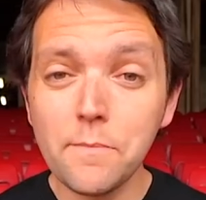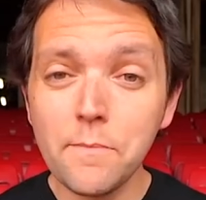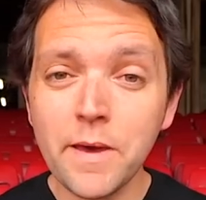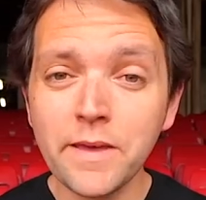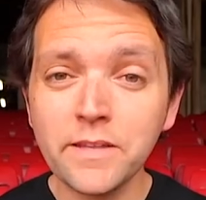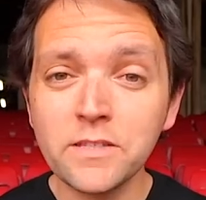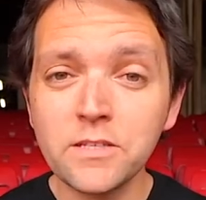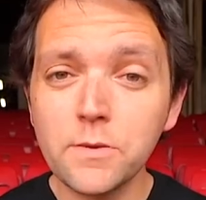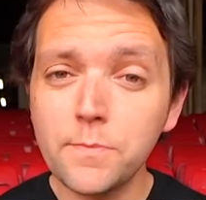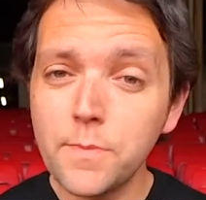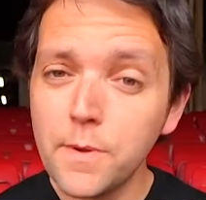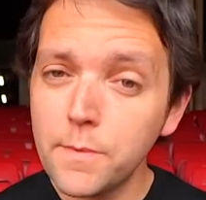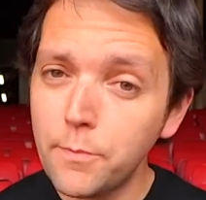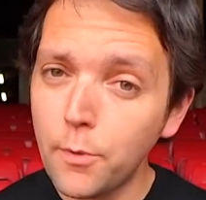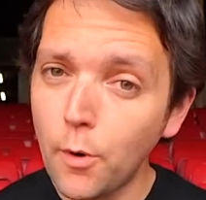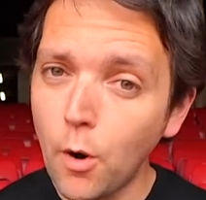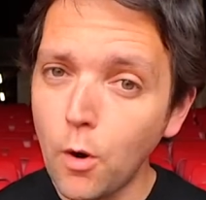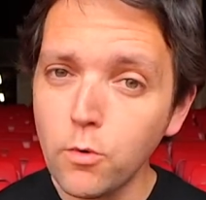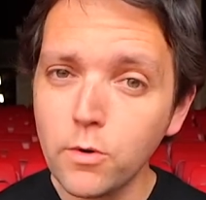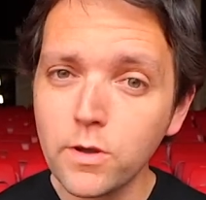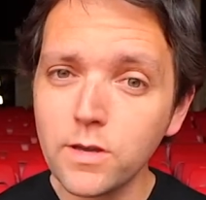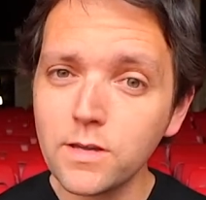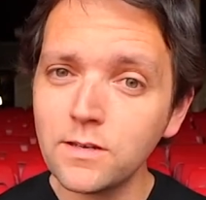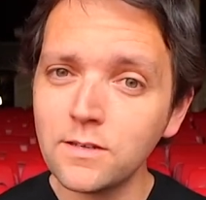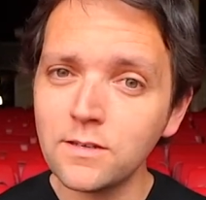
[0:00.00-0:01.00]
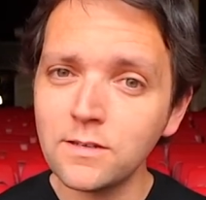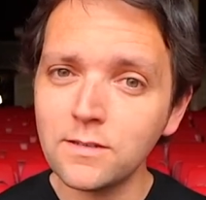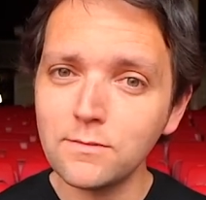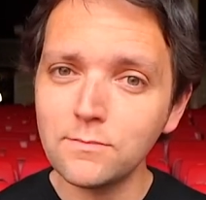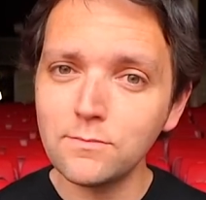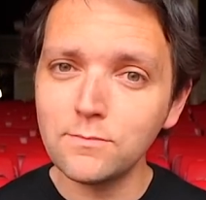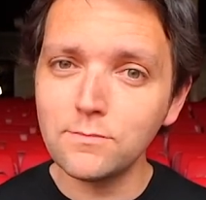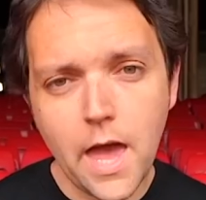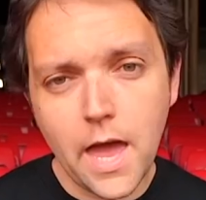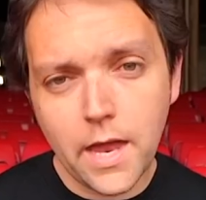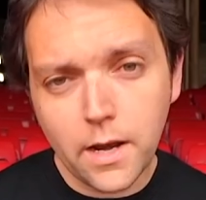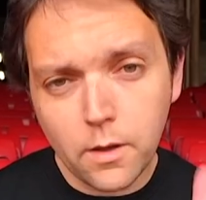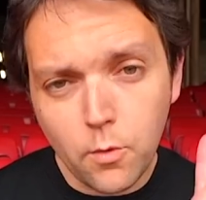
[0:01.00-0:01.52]
are meant to be broken.
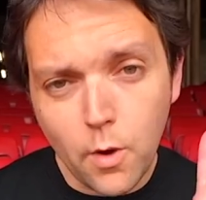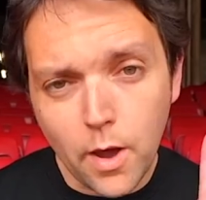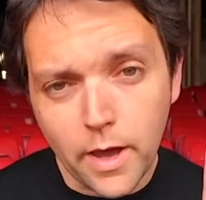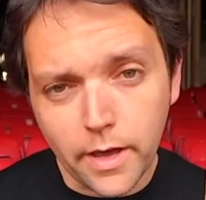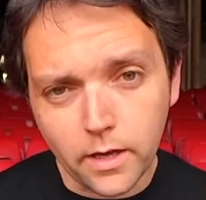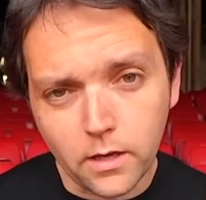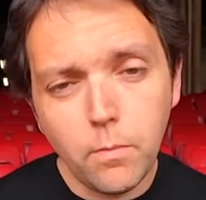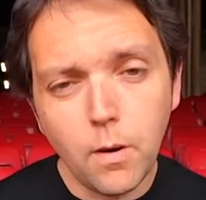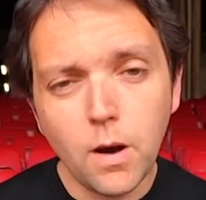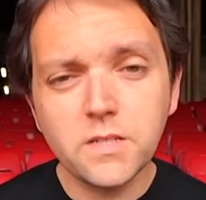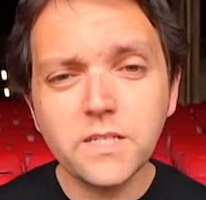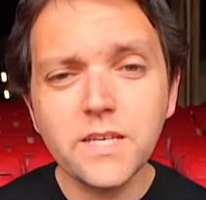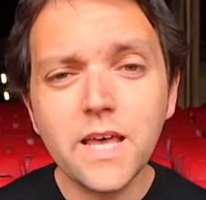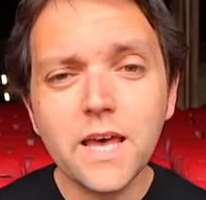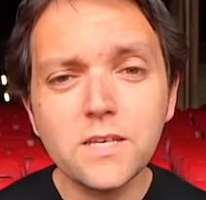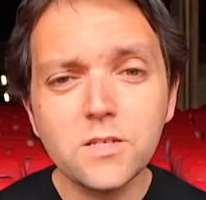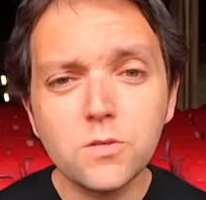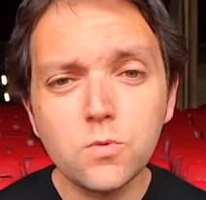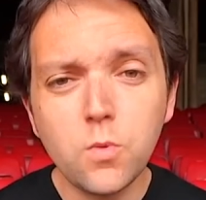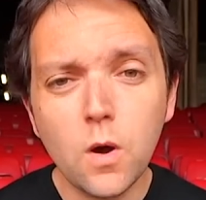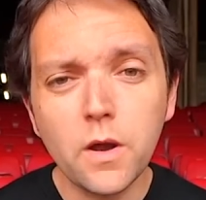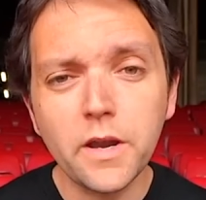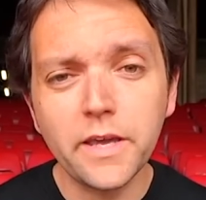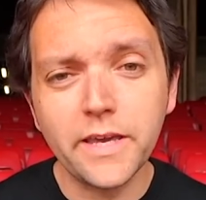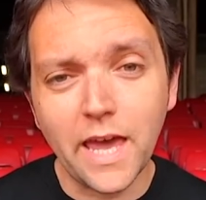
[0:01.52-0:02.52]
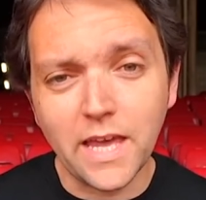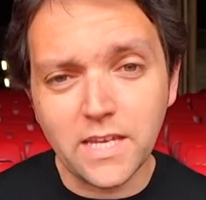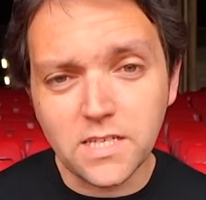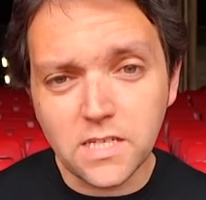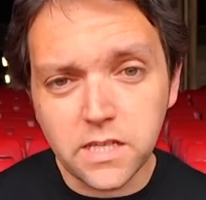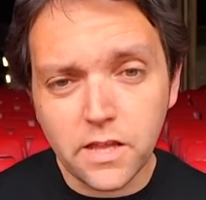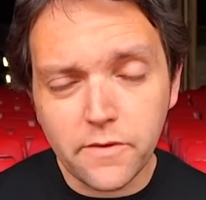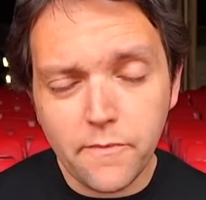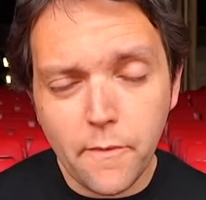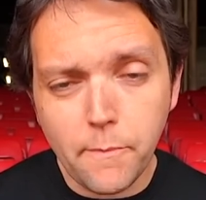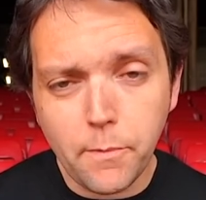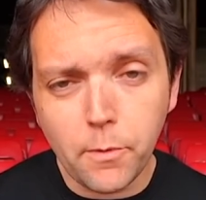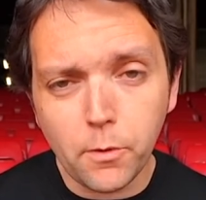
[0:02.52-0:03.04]
Anyway, Barça has won against
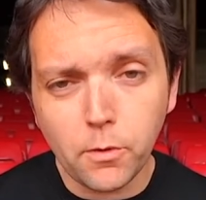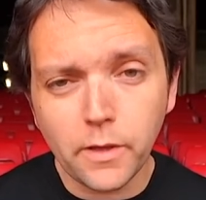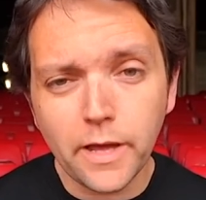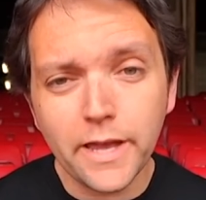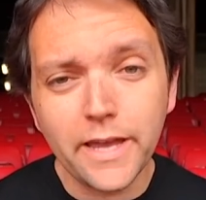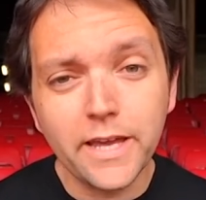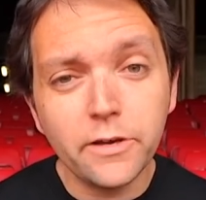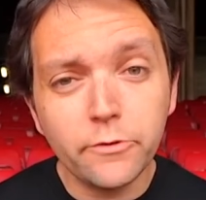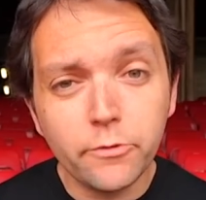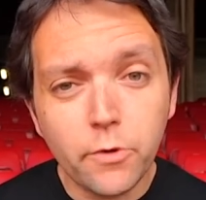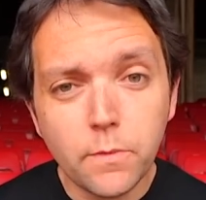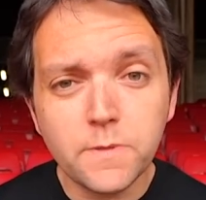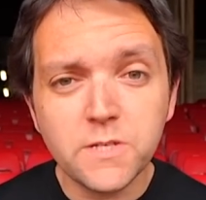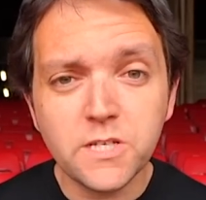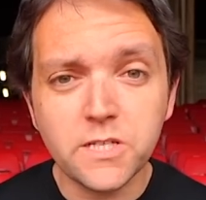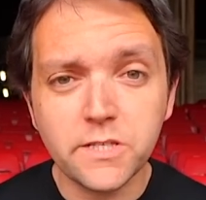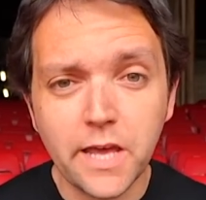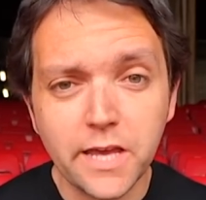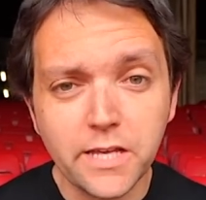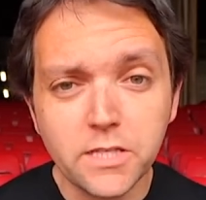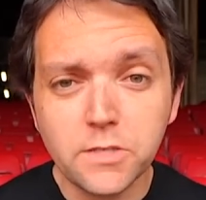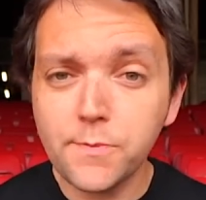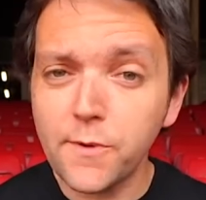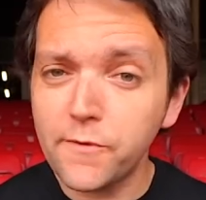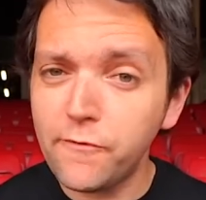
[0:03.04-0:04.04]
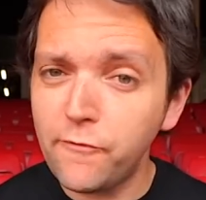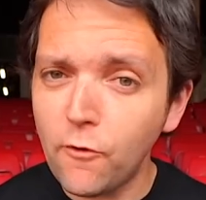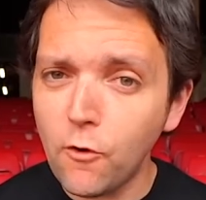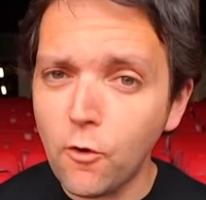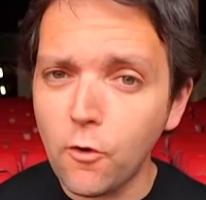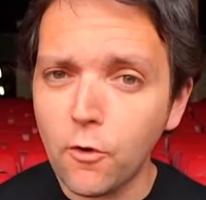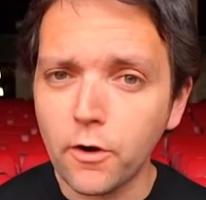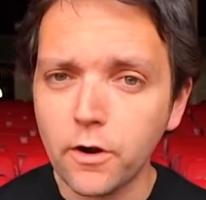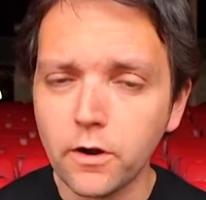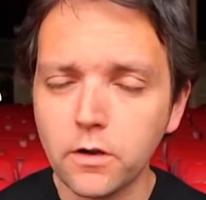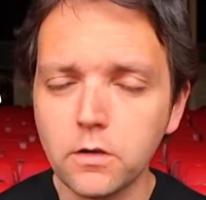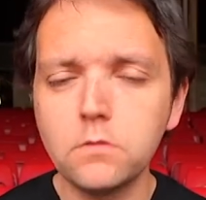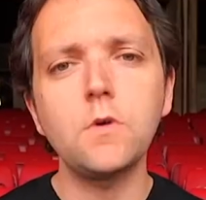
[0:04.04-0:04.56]
Liverpool in group stages
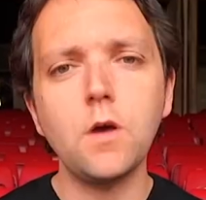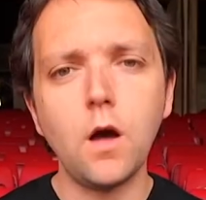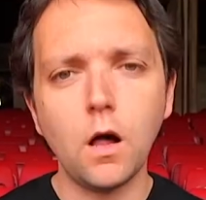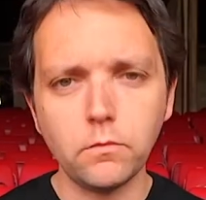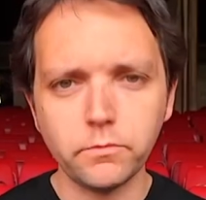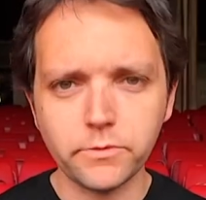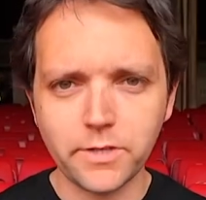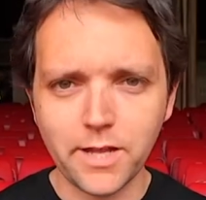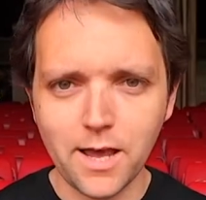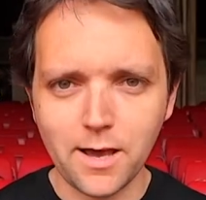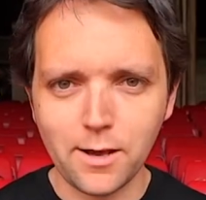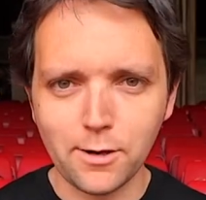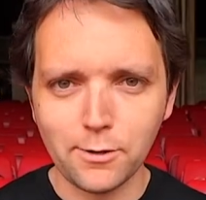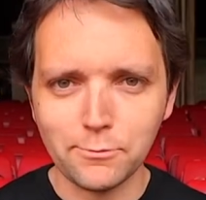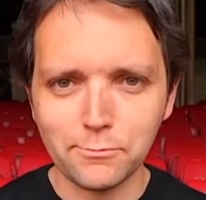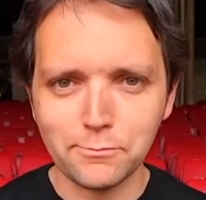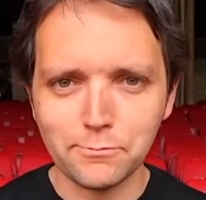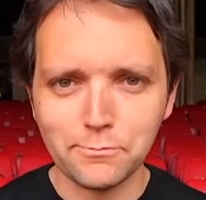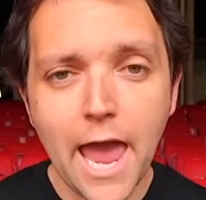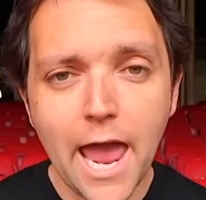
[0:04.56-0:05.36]
before. Calm down.